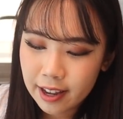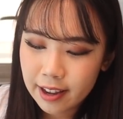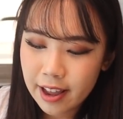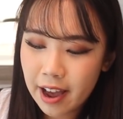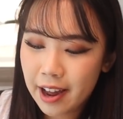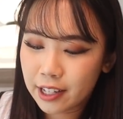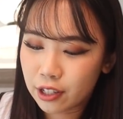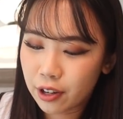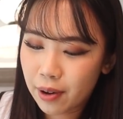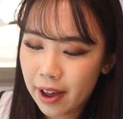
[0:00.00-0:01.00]
yeah,
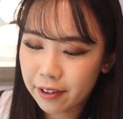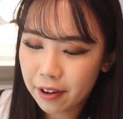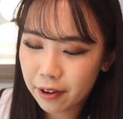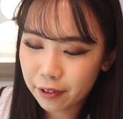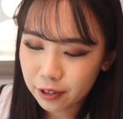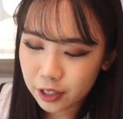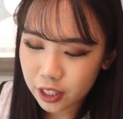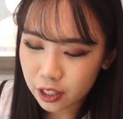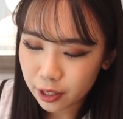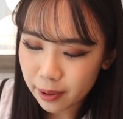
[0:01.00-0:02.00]
so I don't know,
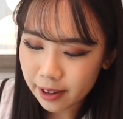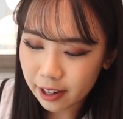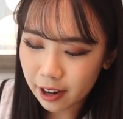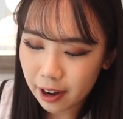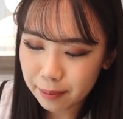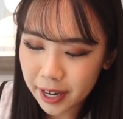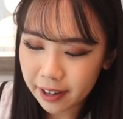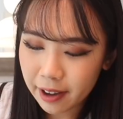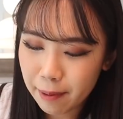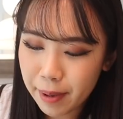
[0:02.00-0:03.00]
just doing a
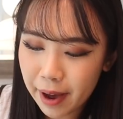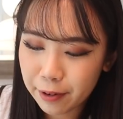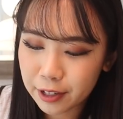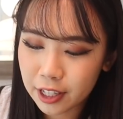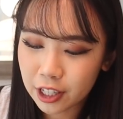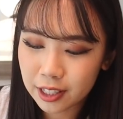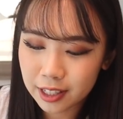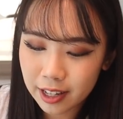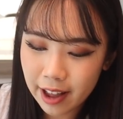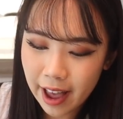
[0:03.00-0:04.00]
comic about
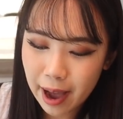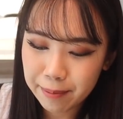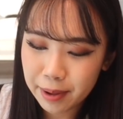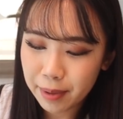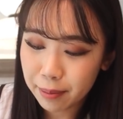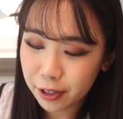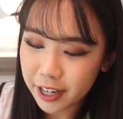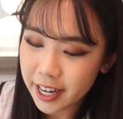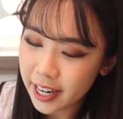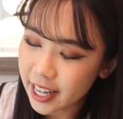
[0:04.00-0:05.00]
just a happy
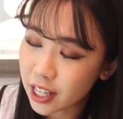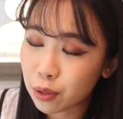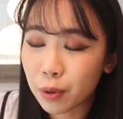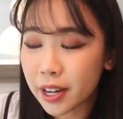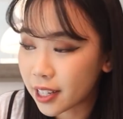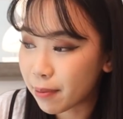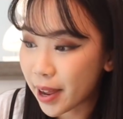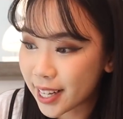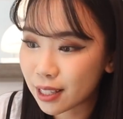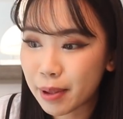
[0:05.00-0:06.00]
memory is what
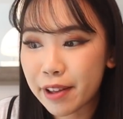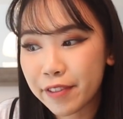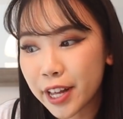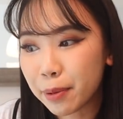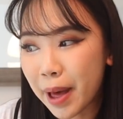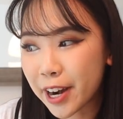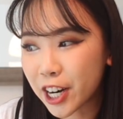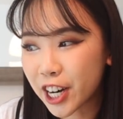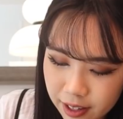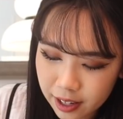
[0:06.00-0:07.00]
makes me feel better.
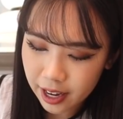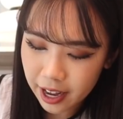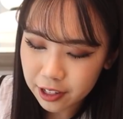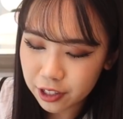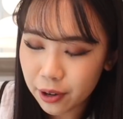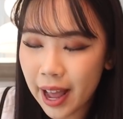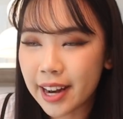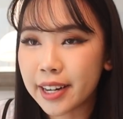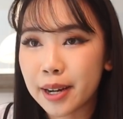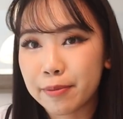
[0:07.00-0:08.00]
I also
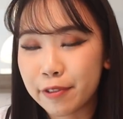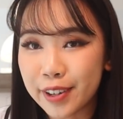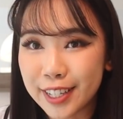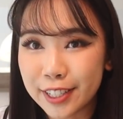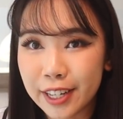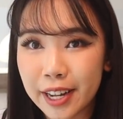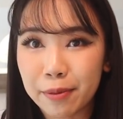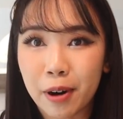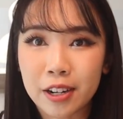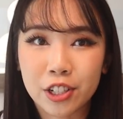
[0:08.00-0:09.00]
ended up
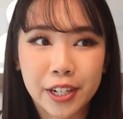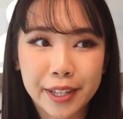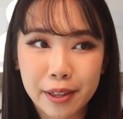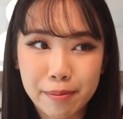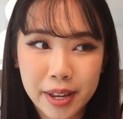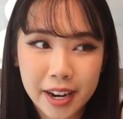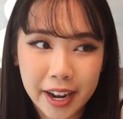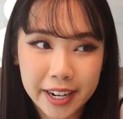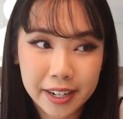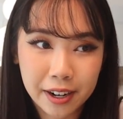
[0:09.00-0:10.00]
finishing watching The
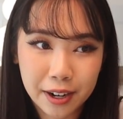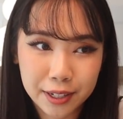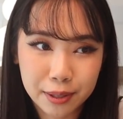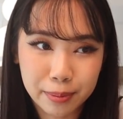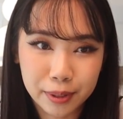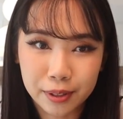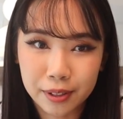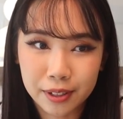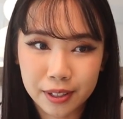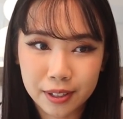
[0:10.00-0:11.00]
Midnight
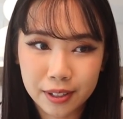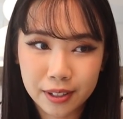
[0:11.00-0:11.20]
Gospel